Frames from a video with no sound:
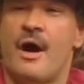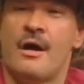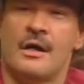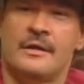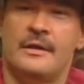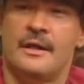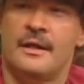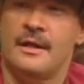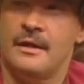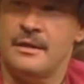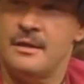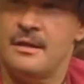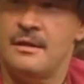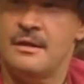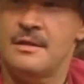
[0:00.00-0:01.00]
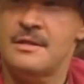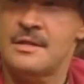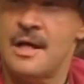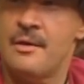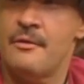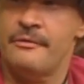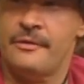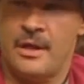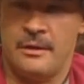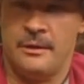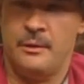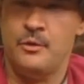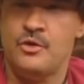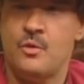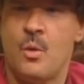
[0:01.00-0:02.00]
Arctic in the south, down
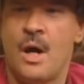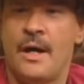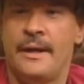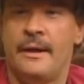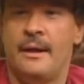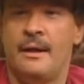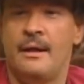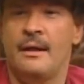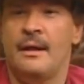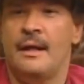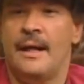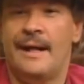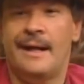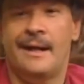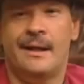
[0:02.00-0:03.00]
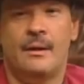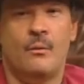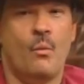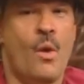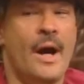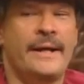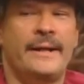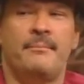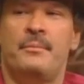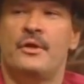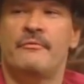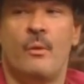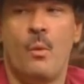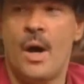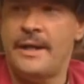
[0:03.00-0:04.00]
in Ushuaia.
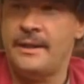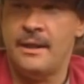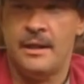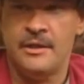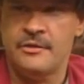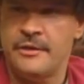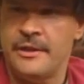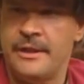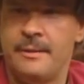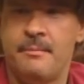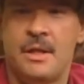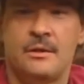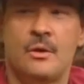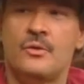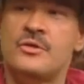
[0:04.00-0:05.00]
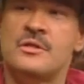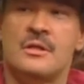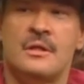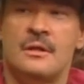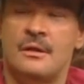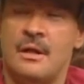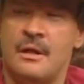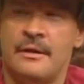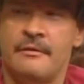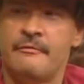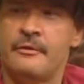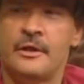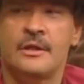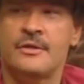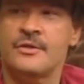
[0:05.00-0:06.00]
Beautiful wine country in Mendoza, in the
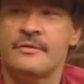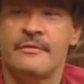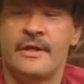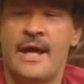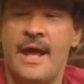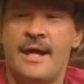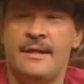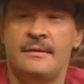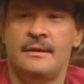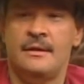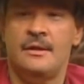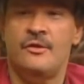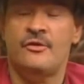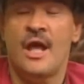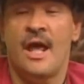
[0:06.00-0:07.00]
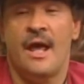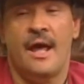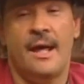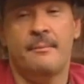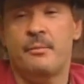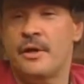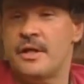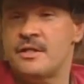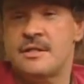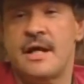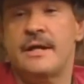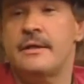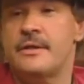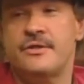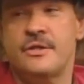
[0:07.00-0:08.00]
foothills of the Andes. And Buenos
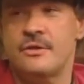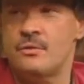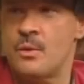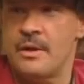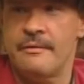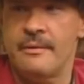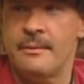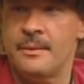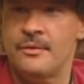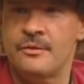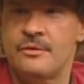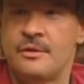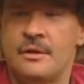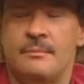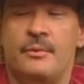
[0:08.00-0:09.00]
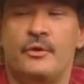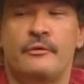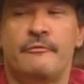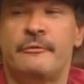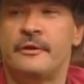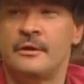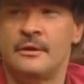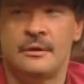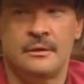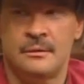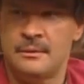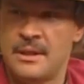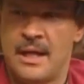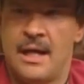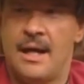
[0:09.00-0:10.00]
Aires is one of the most
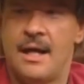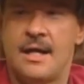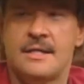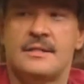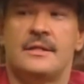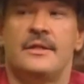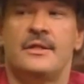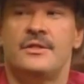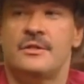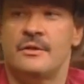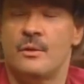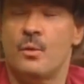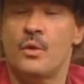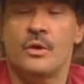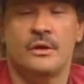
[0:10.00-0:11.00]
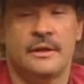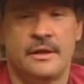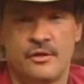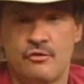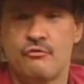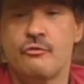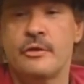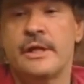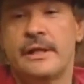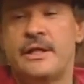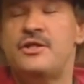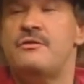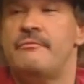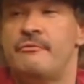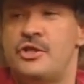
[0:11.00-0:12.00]
beautiful cities in the world, and it's
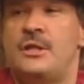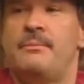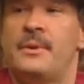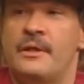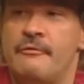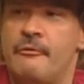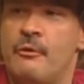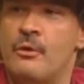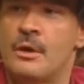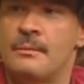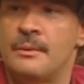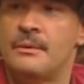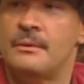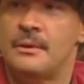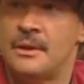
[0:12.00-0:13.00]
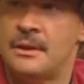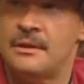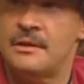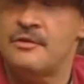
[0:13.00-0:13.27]
really cheap and affordable to